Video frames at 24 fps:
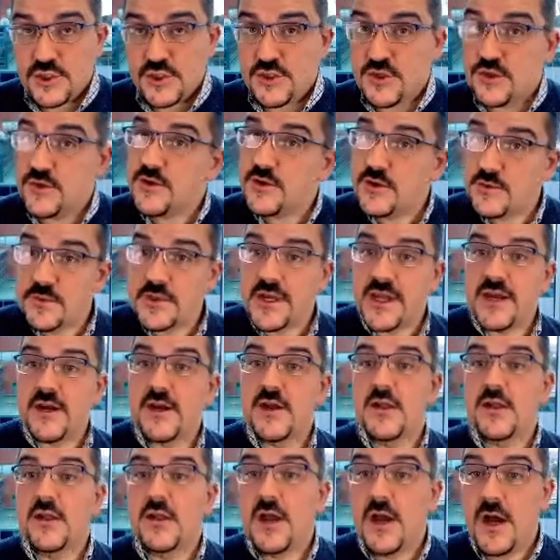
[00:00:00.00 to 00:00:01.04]
do, you will get a
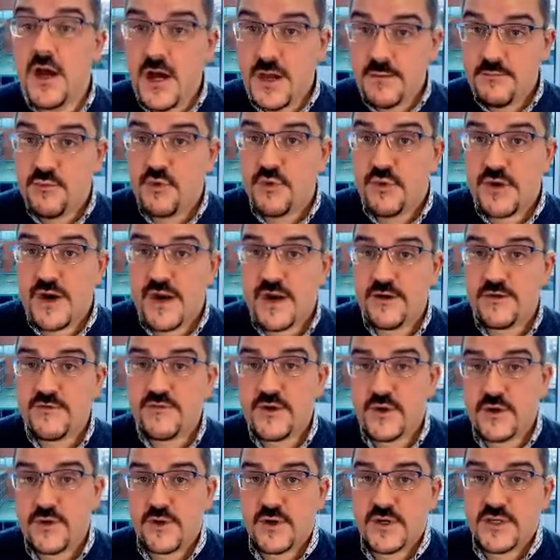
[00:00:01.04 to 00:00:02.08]
lot more out of the
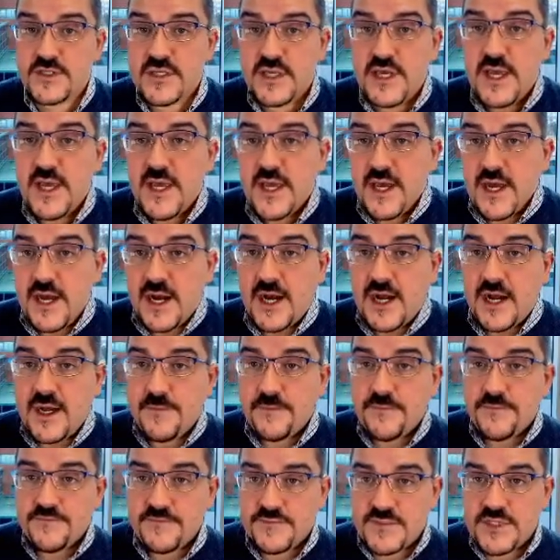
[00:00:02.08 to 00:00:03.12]
course.
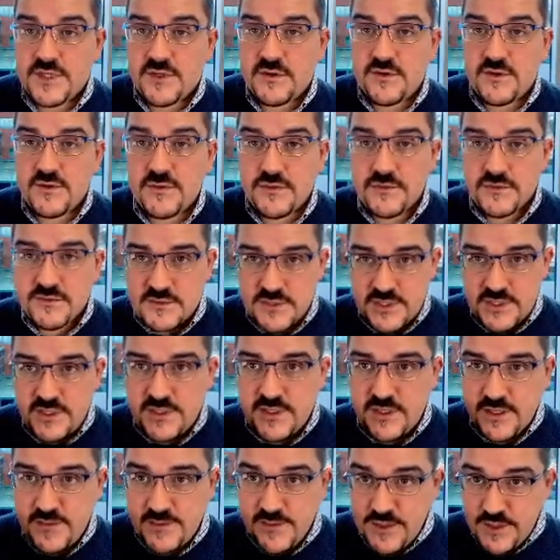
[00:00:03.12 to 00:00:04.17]
So
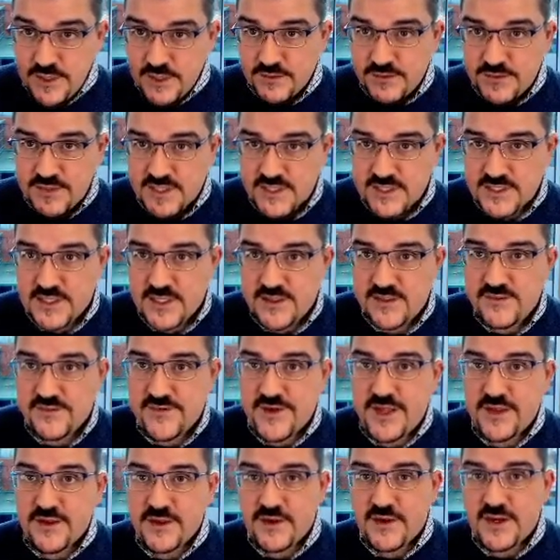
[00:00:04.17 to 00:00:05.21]
in the notes, I said the
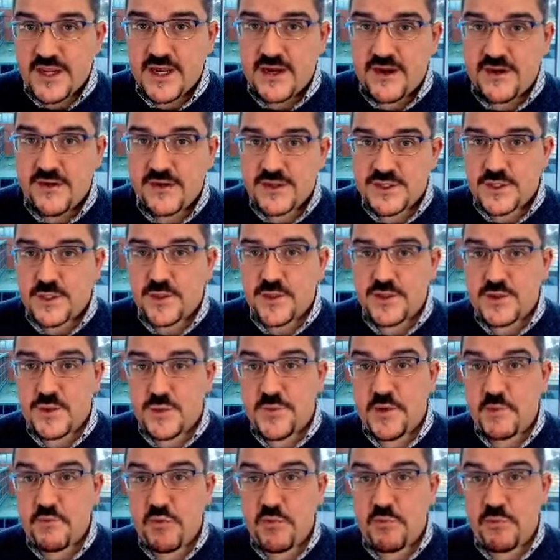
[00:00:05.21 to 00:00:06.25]
value you get out of this course will
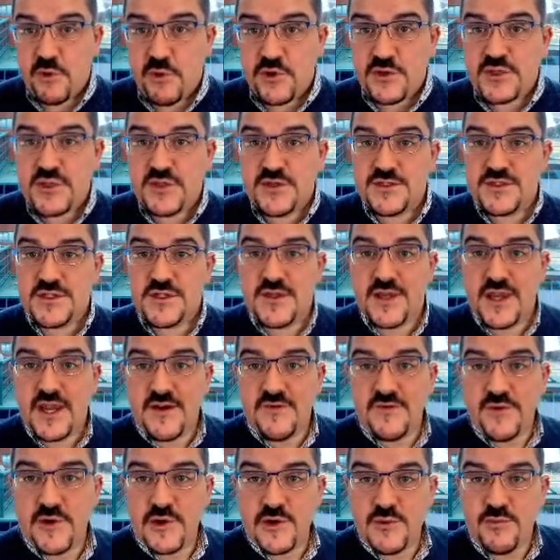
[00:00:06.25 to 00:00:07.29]
be proportional to the
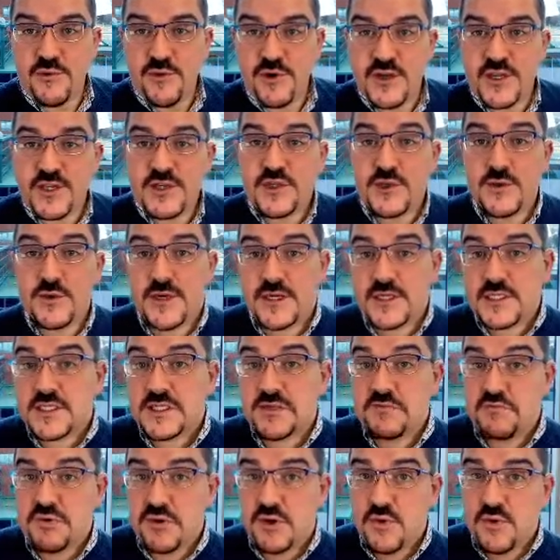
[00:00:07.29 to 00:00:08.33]
effort you put in to
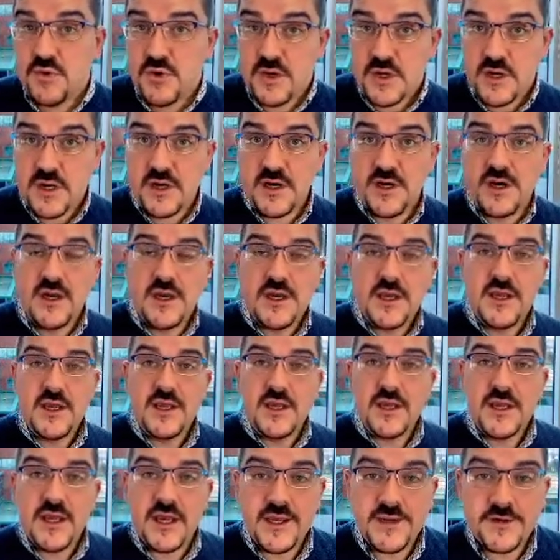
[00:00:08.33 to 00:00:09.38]
explore
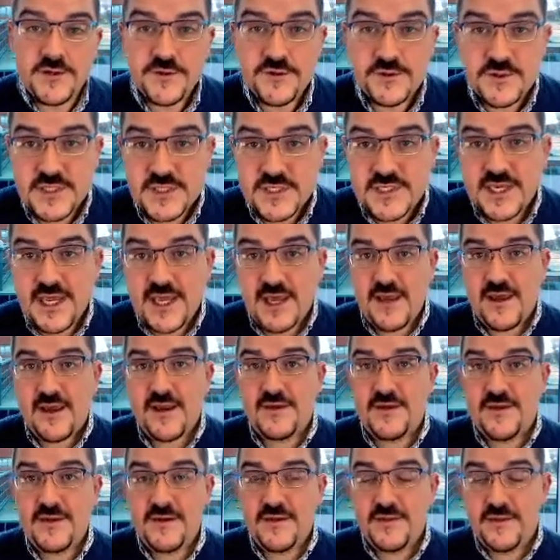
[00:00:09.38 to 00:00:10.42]
and
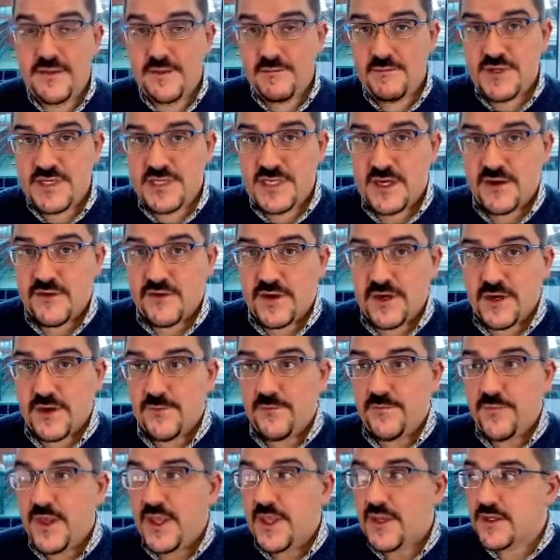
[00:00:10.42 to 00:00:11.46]
understand the material.
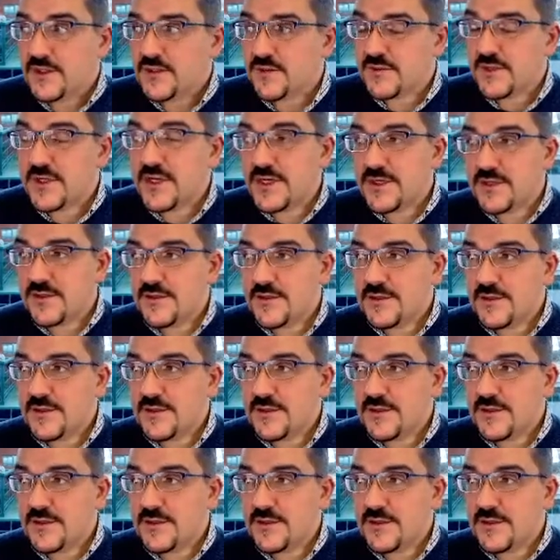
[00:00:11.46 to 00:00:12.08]
So it's not